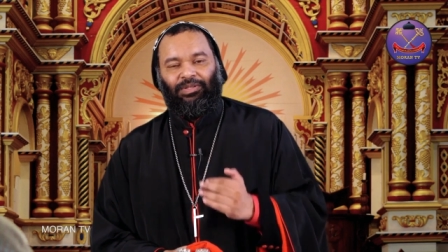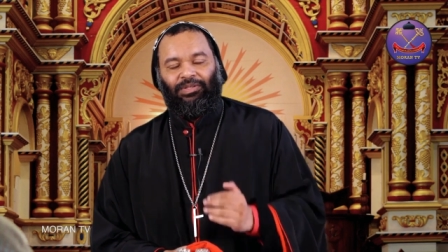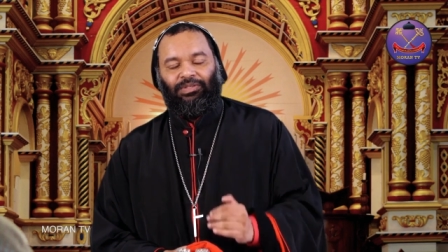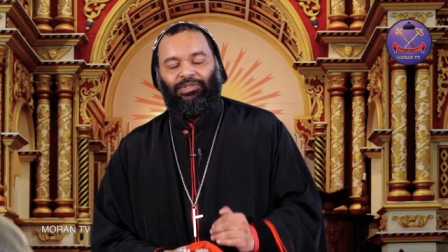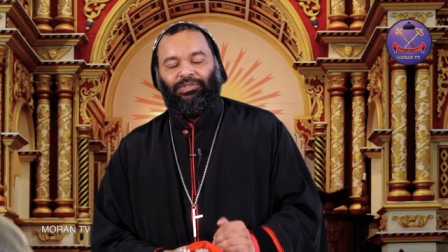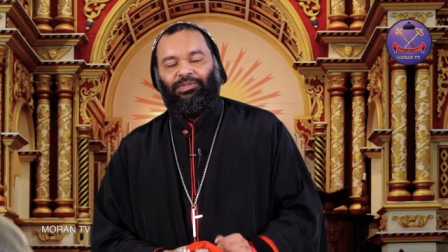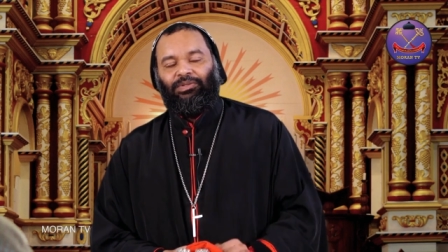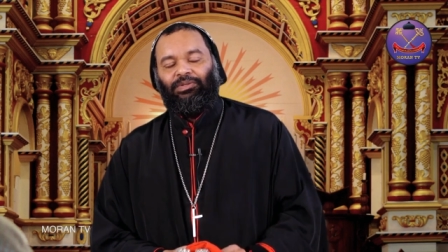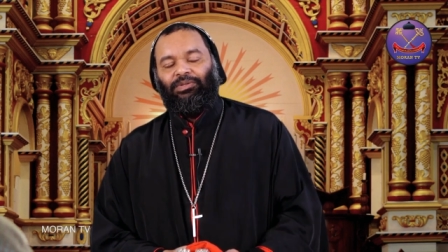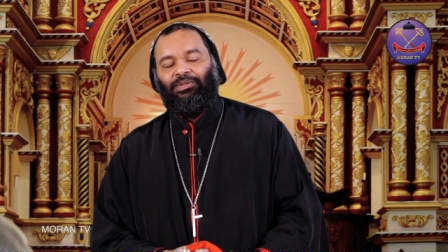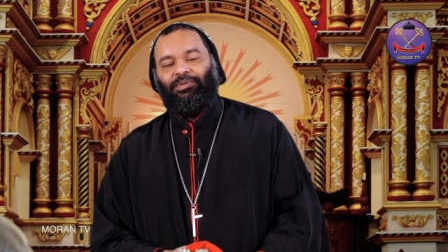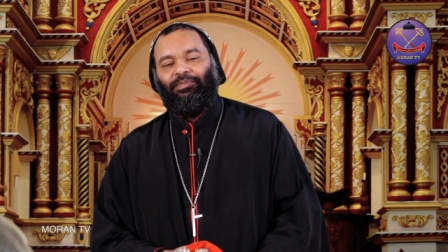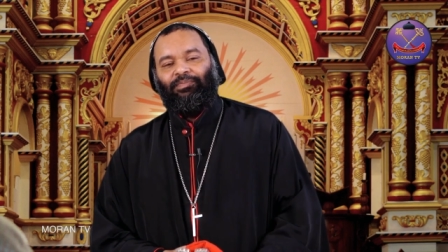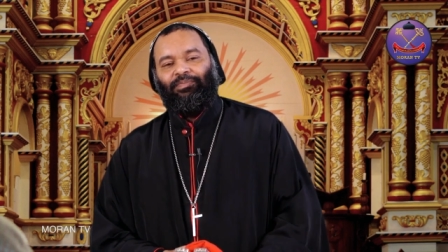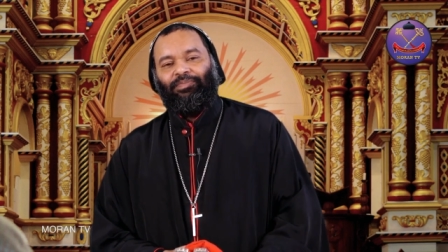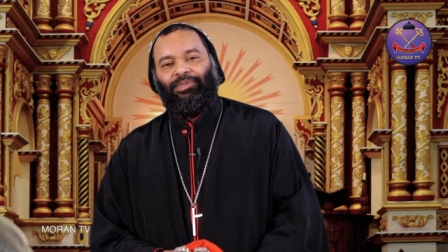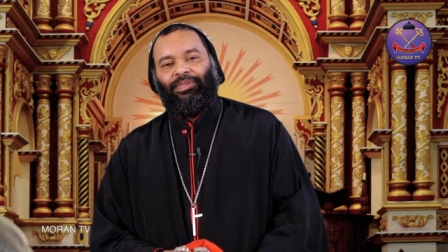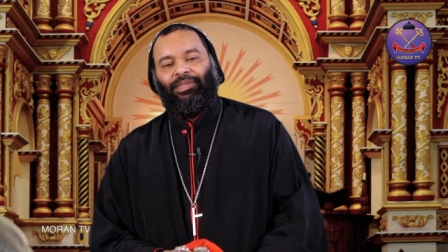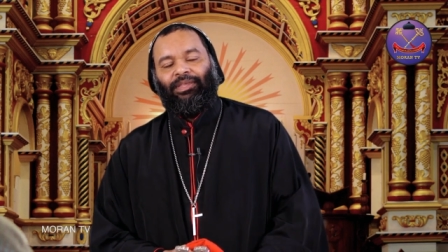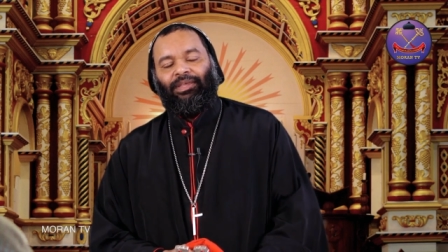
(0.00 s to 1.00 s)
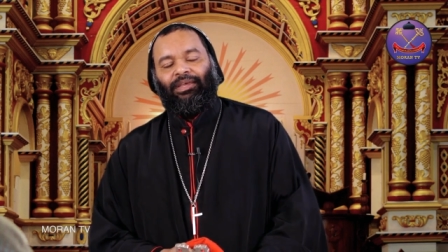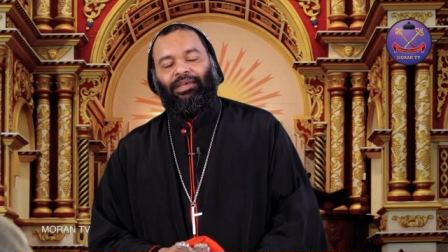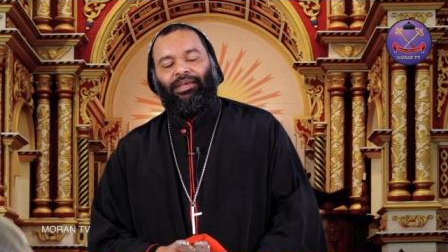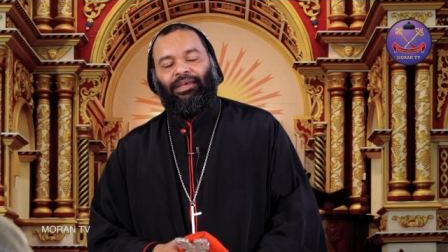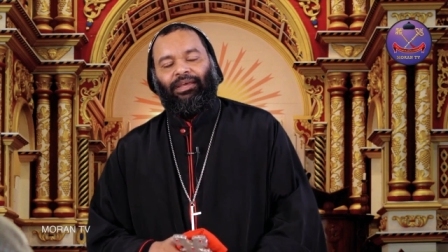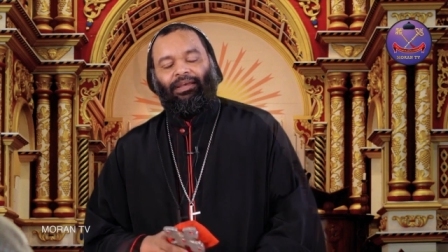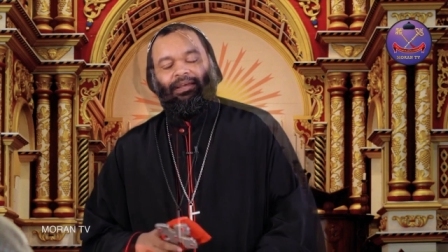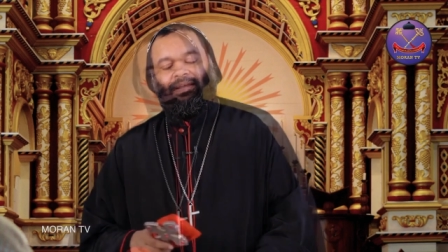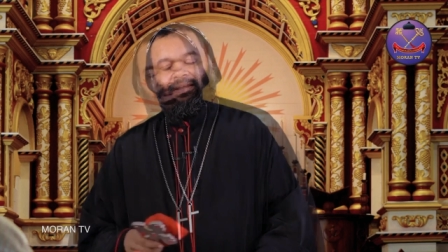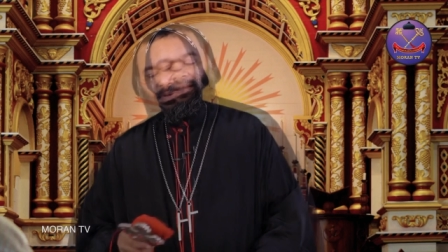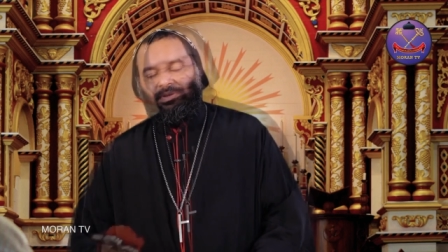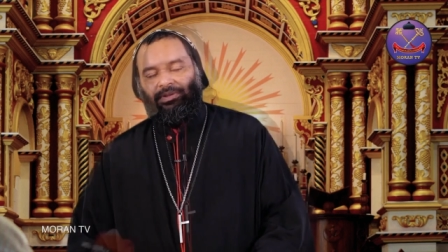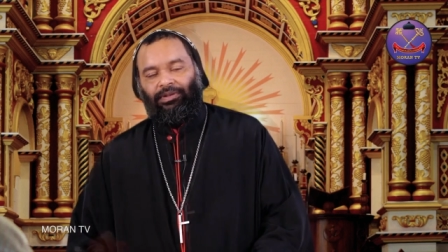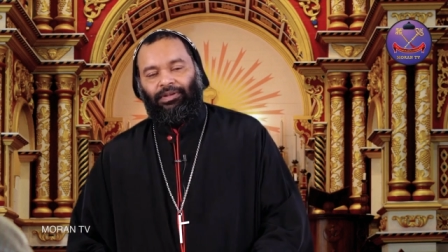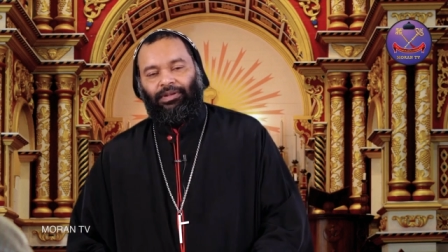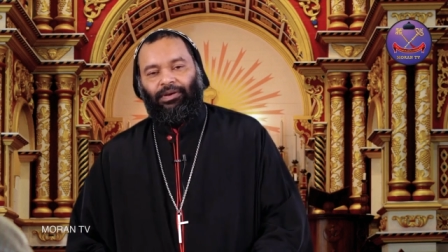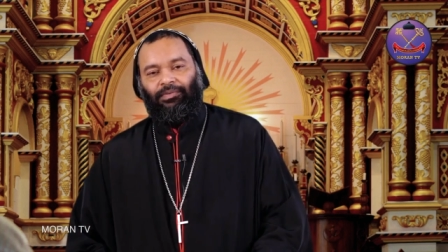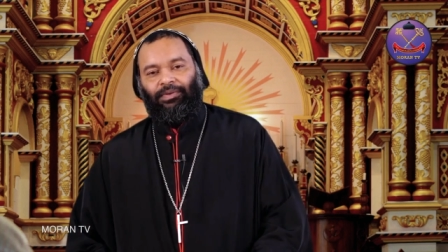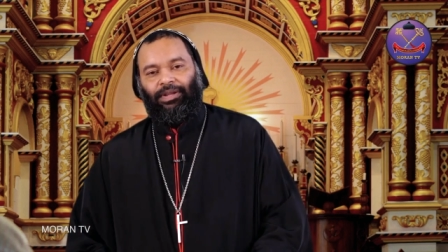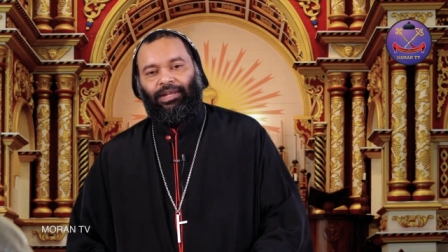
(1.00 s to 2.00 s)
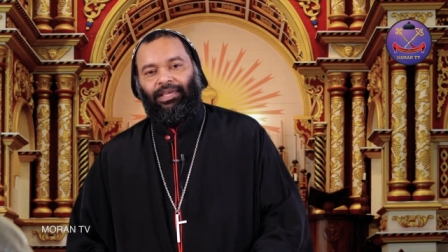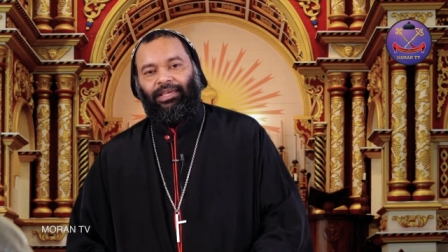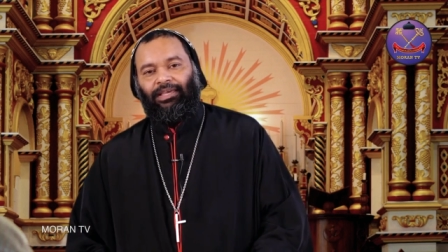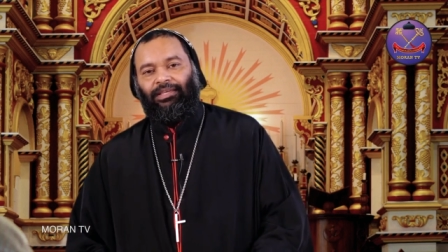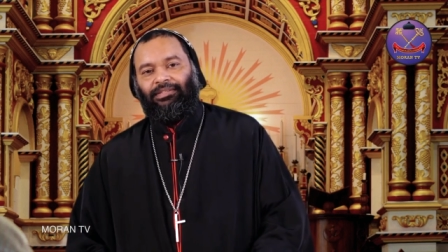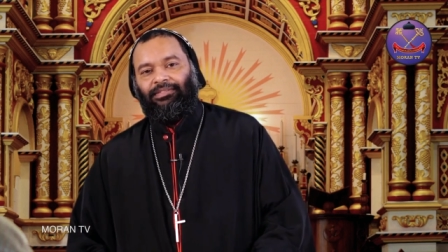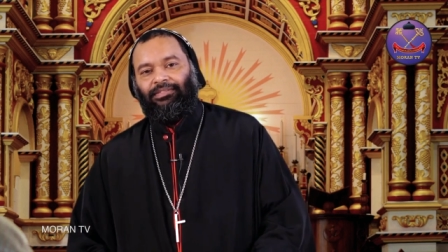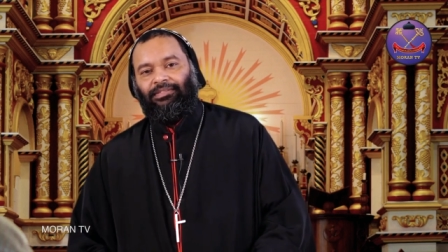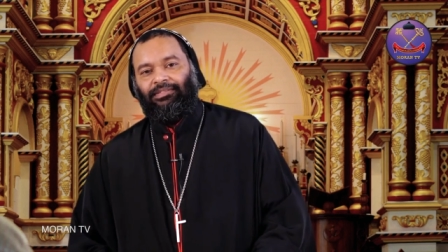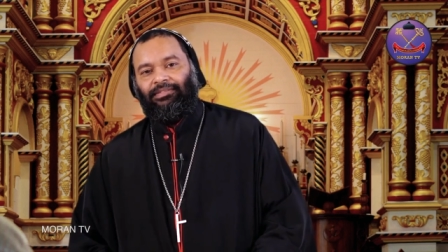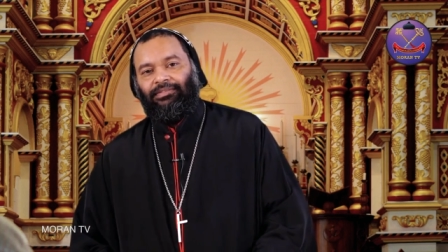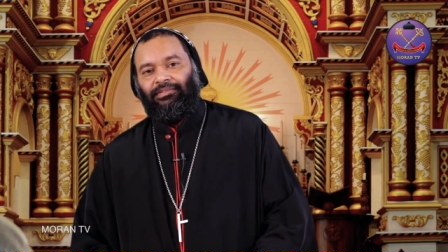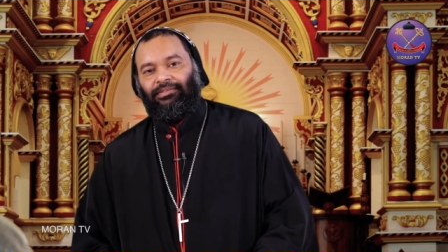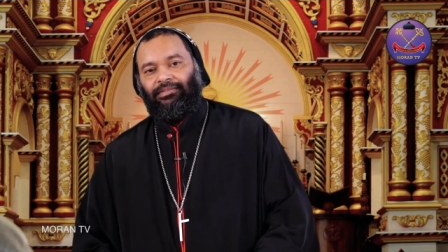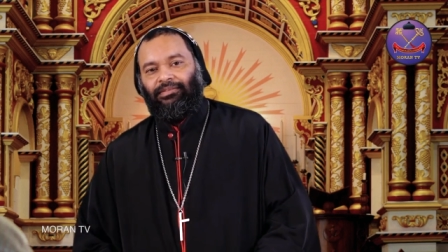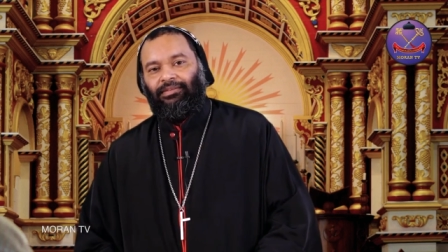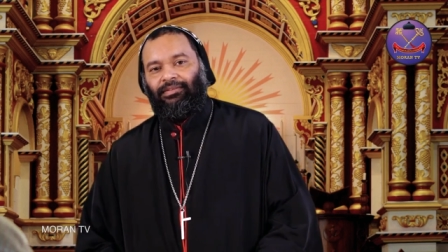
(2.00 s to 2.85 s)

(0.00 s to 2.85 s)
So, nowadays,